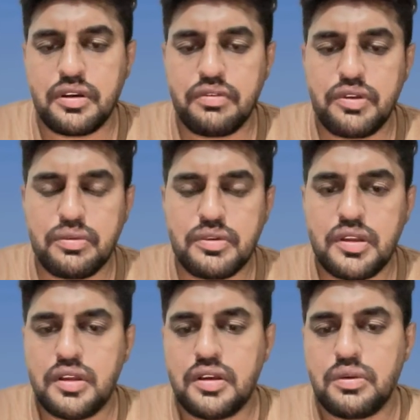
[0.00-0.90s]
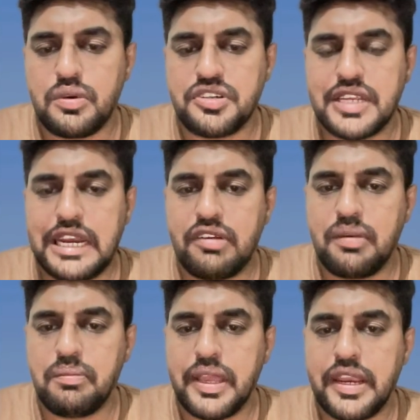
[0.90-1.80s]
review words, it
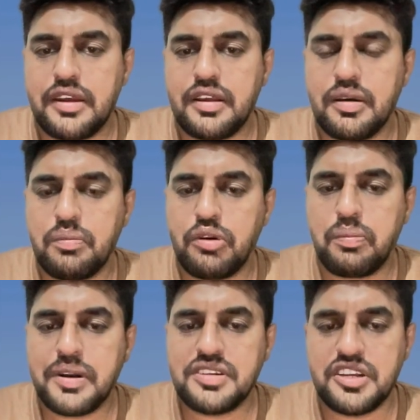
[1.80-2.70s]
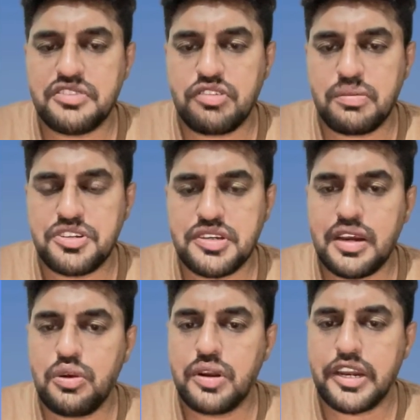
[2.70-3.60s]
will make it proper sentence formation.
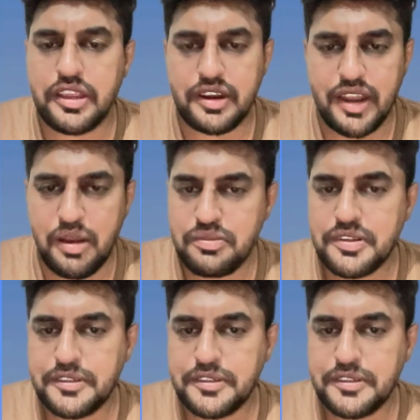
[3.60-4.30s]
Look at here now.